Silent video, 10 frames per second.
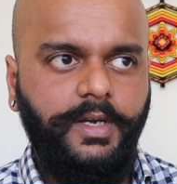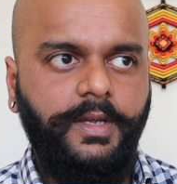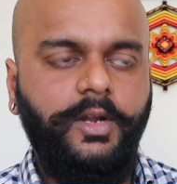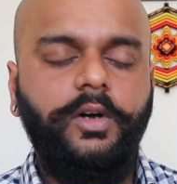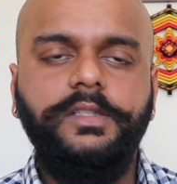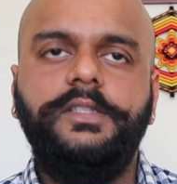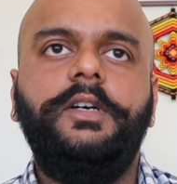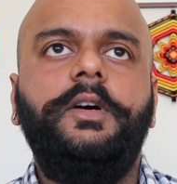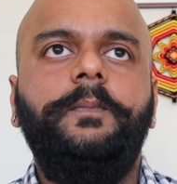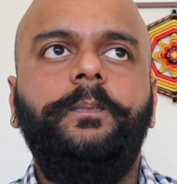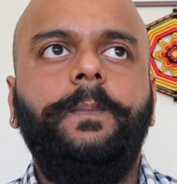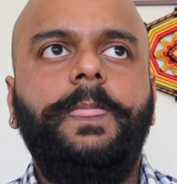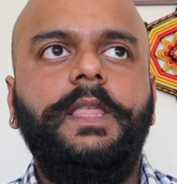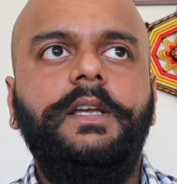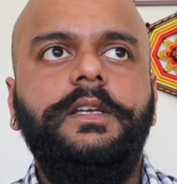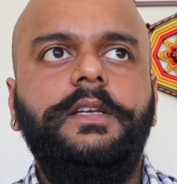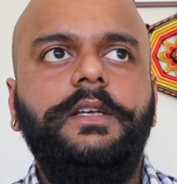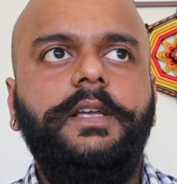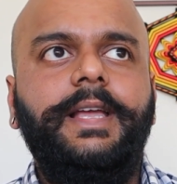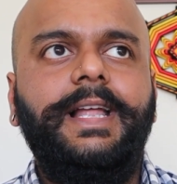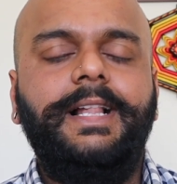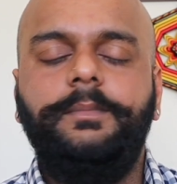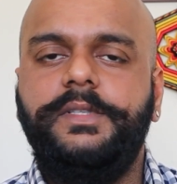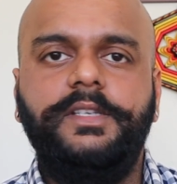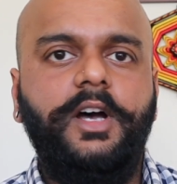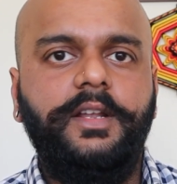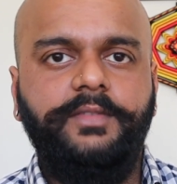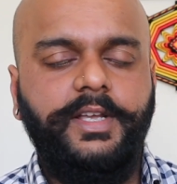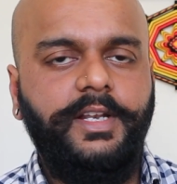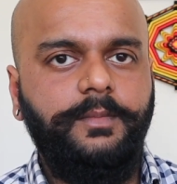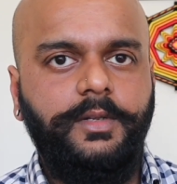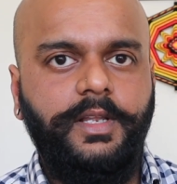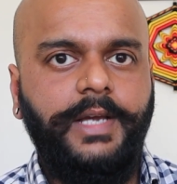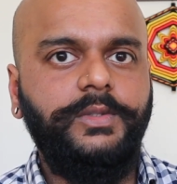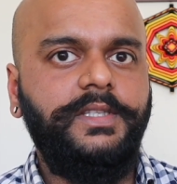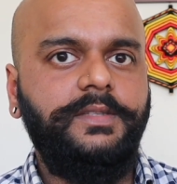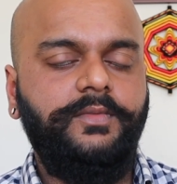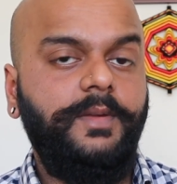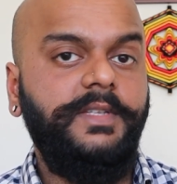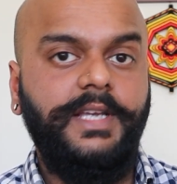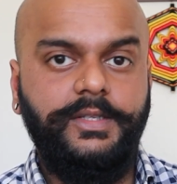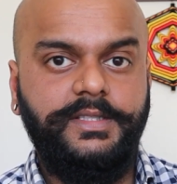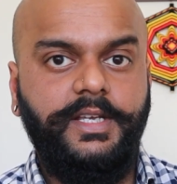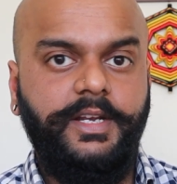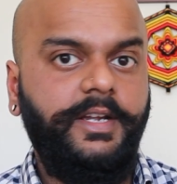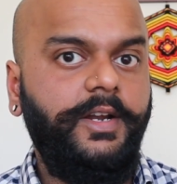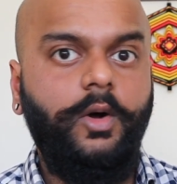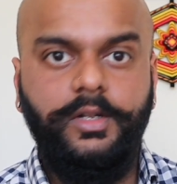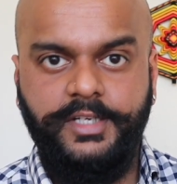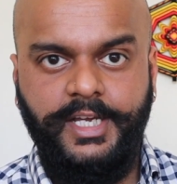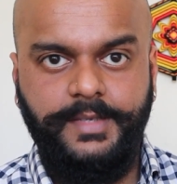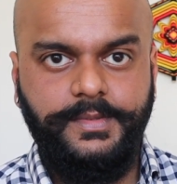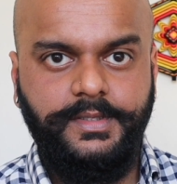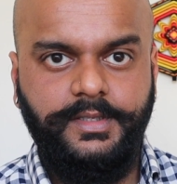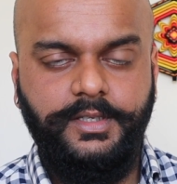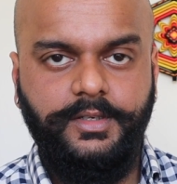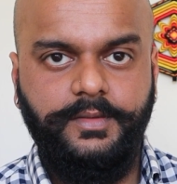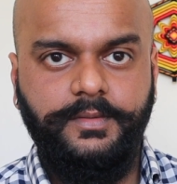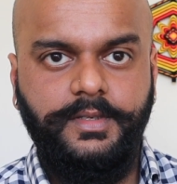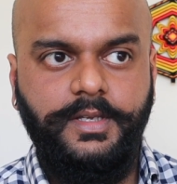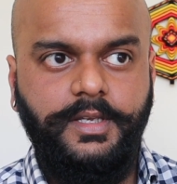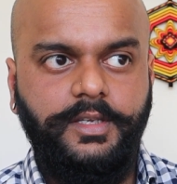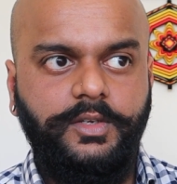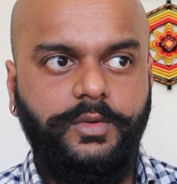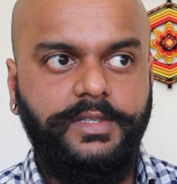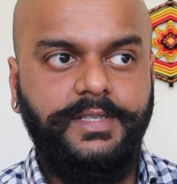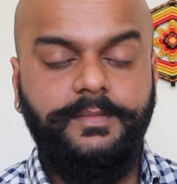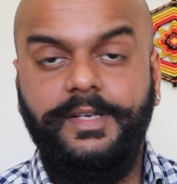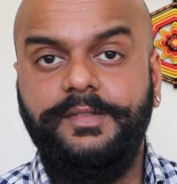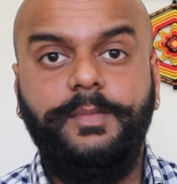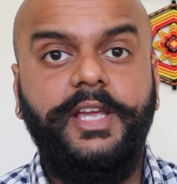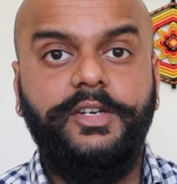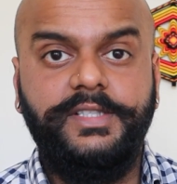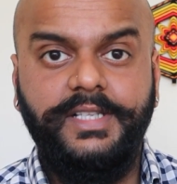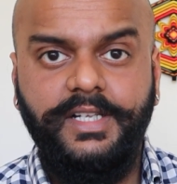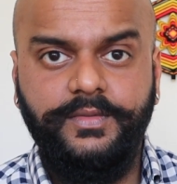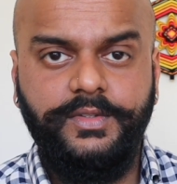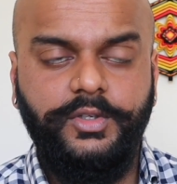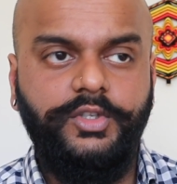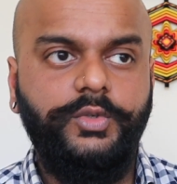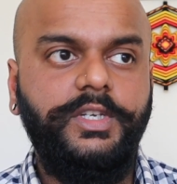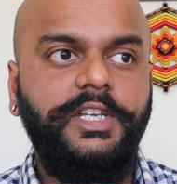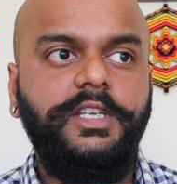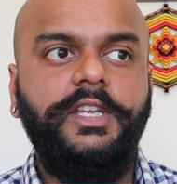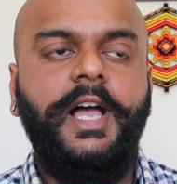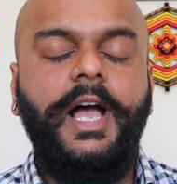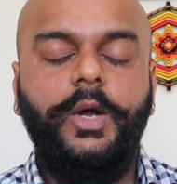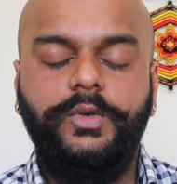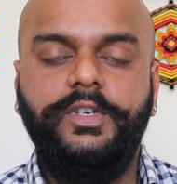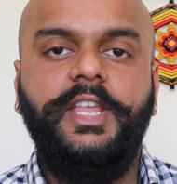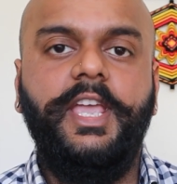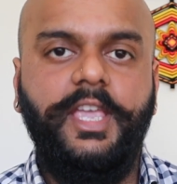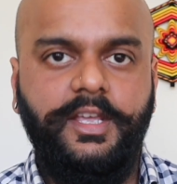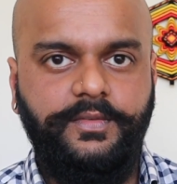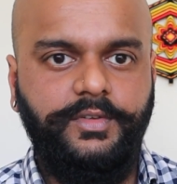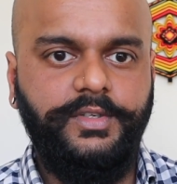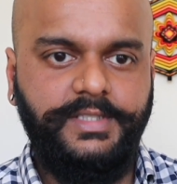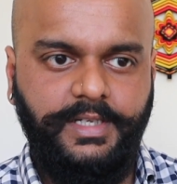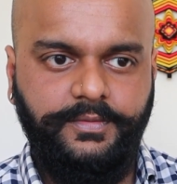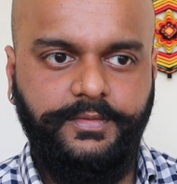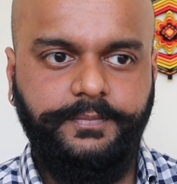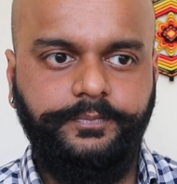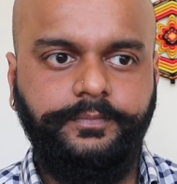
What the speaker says: And also help is not available from the outside at all times. You're sometimes by yourself, so you need how to take care of yourself.